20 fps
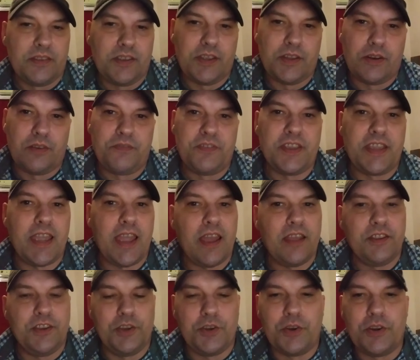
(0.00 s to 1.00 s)
you know, if you can't,
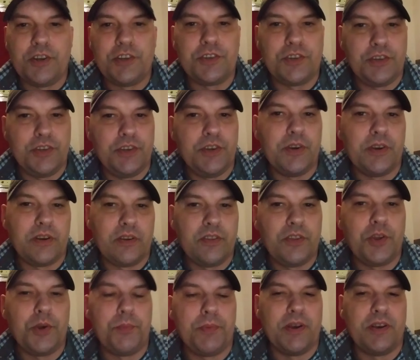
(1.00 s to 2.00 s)
you're in, you're in a
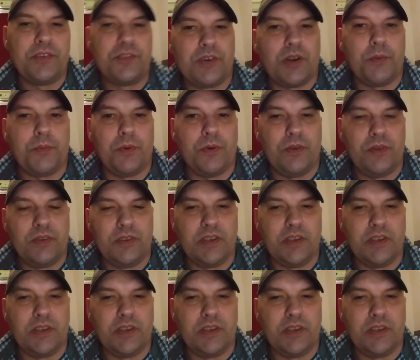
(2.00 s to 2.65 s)
little bit of trouble.